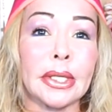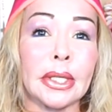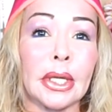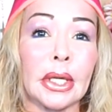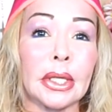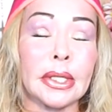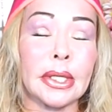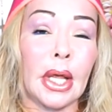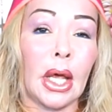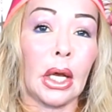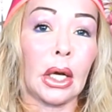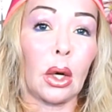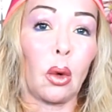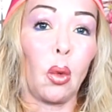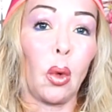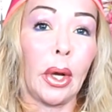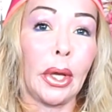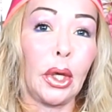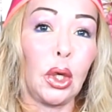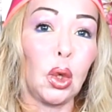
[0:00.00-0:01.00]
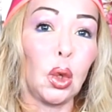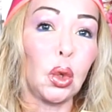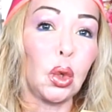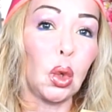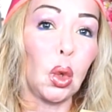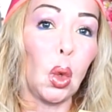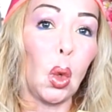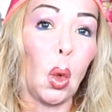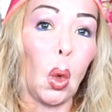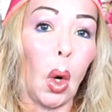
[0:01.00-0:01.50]
says that when you
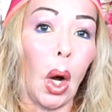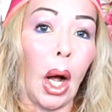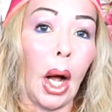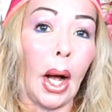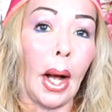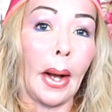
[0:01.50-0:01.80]
do